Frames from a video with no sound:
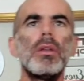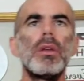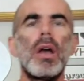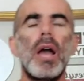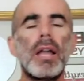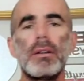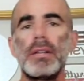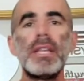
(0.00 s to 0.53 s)

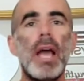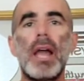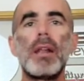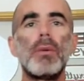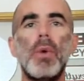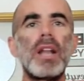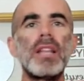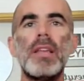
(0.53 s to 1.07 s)
I don't need, I
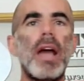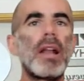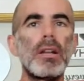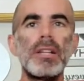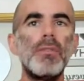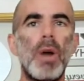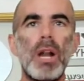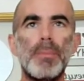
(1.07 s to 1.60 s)
don't want to, I don't
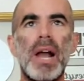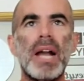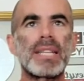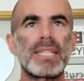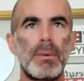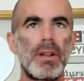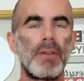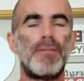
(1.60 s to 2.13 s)
even want to practice.
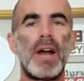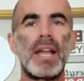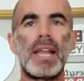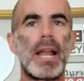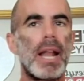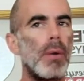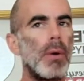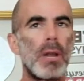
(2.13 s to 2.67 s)
I want to find
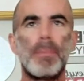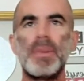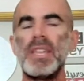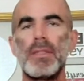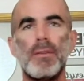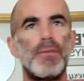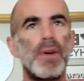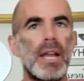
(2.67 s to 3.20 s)
out. I want to be in
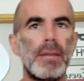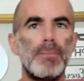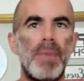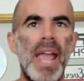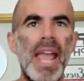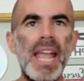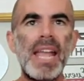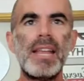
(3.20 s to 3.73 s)
the fucking
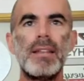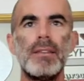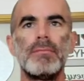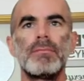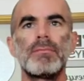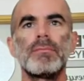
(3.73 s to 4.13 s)
pain.